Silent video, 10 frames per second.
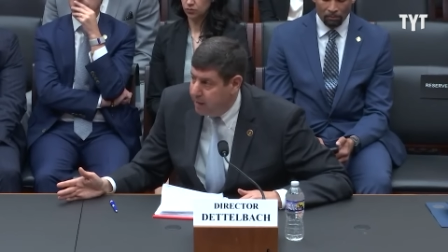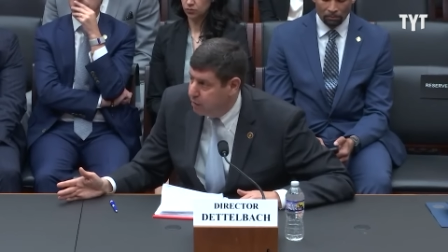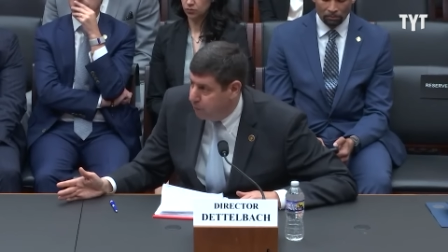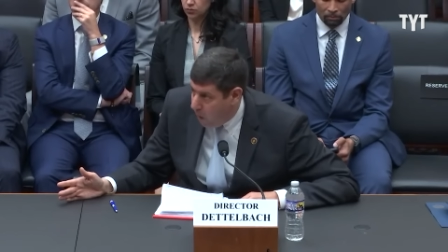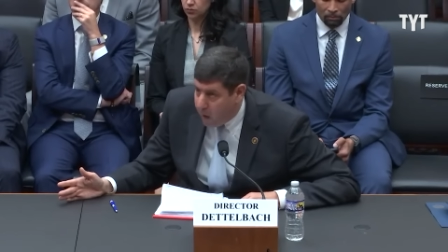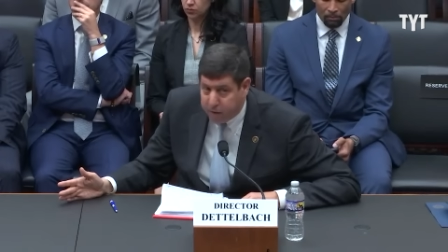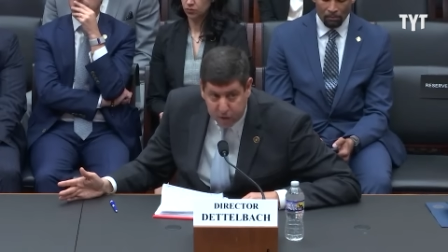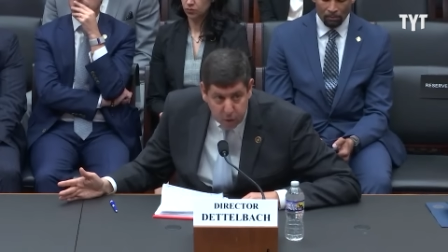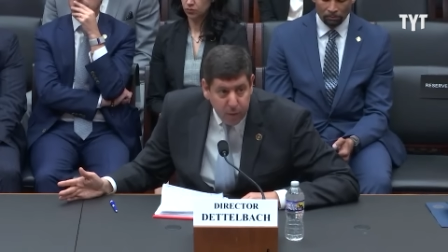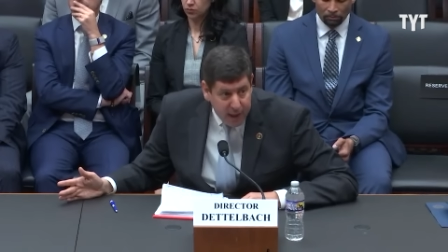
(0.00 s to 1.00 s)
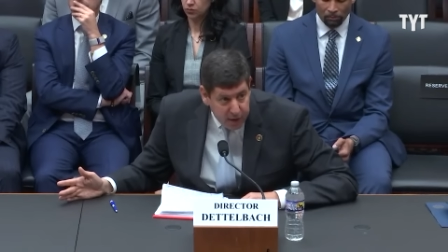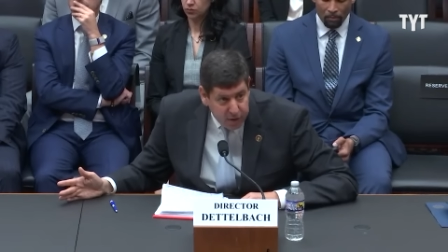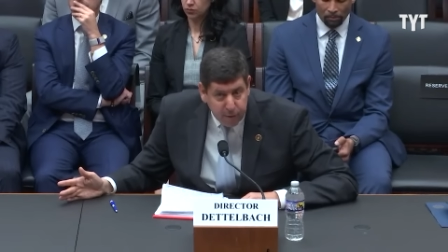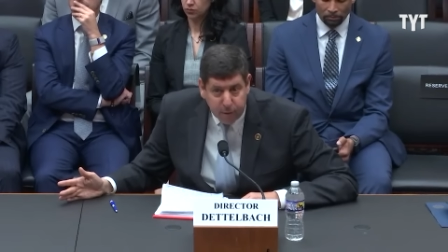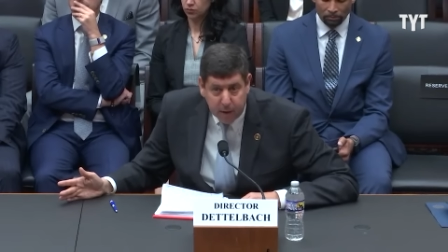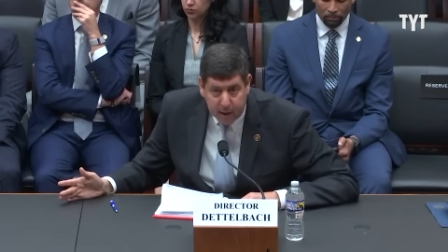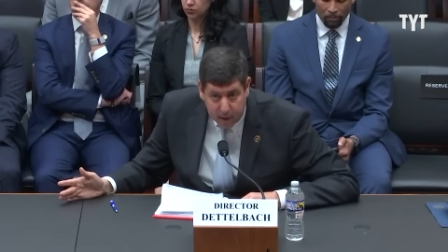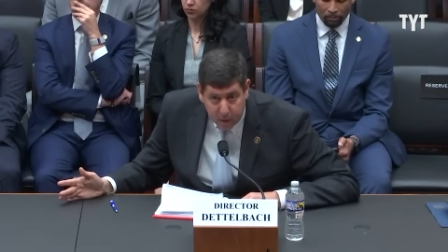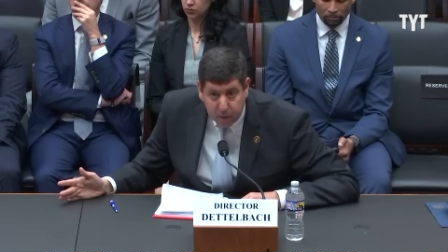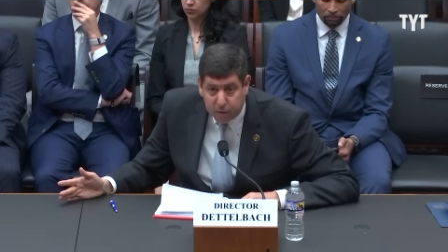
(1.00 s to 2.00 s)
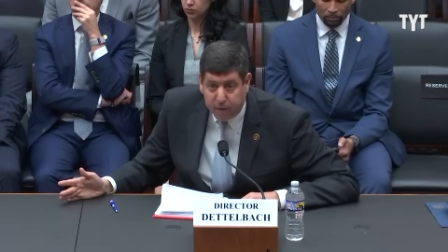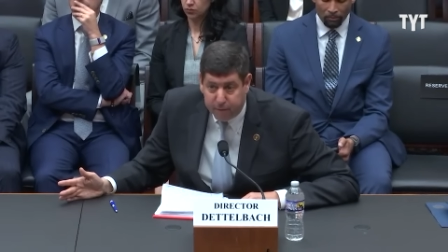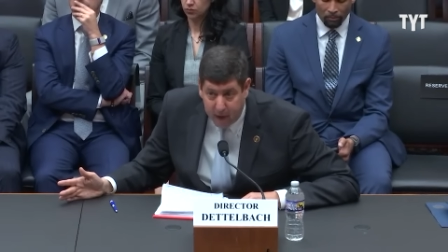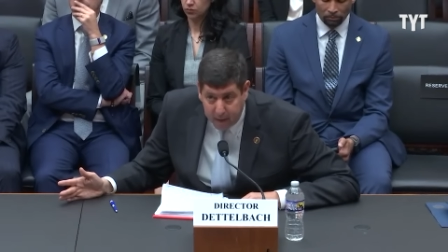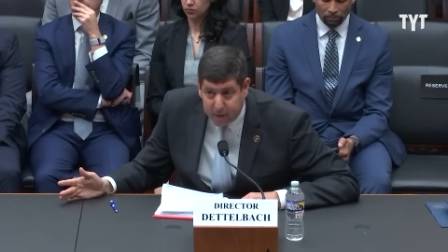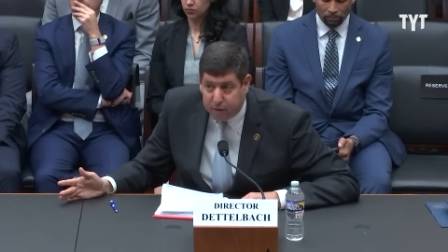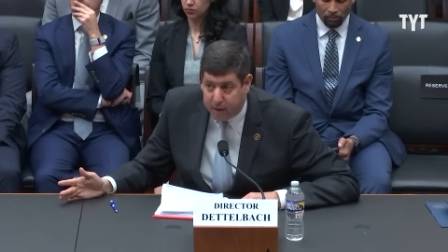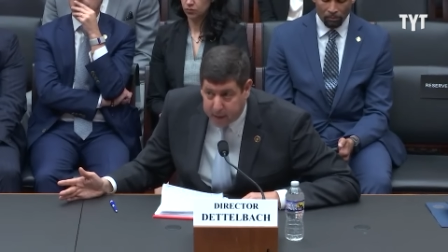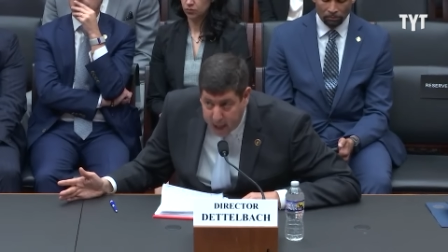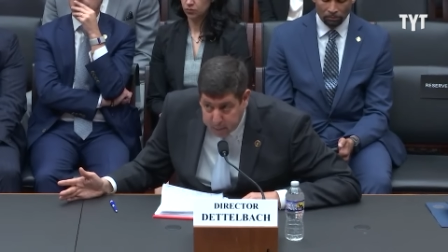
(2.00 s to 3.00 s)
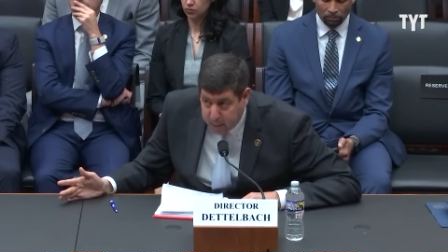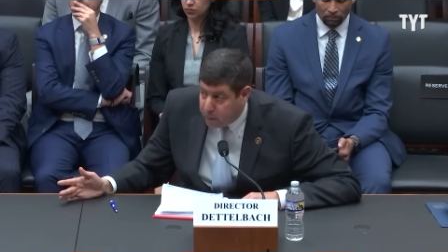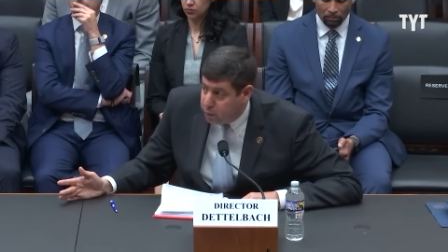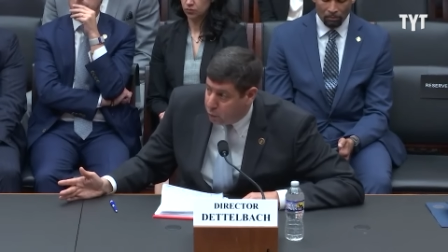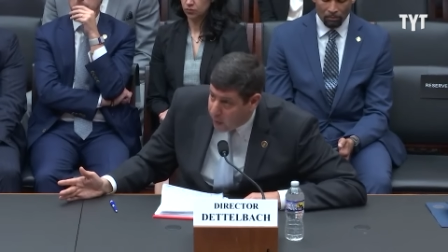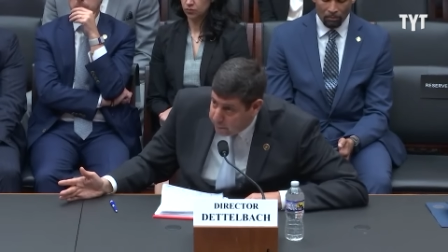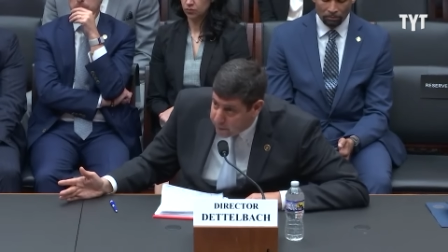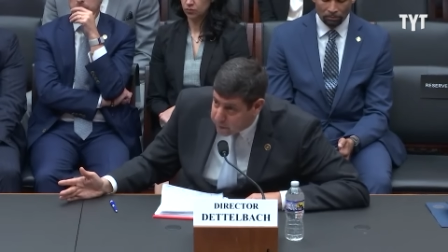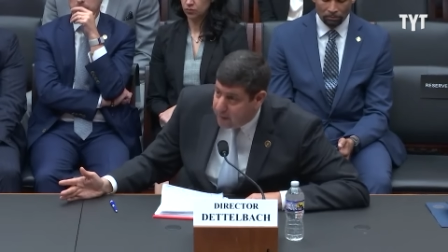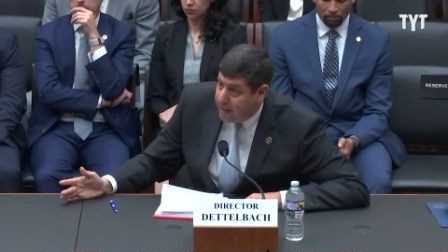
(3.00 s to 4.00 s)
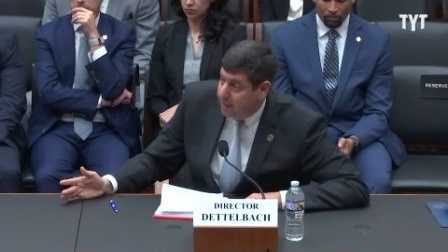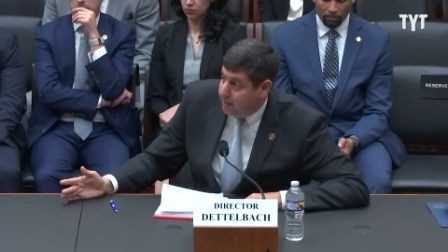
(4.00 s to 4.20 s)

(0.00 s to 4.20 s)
It is far too easy for killers, felons, gang members, rapists,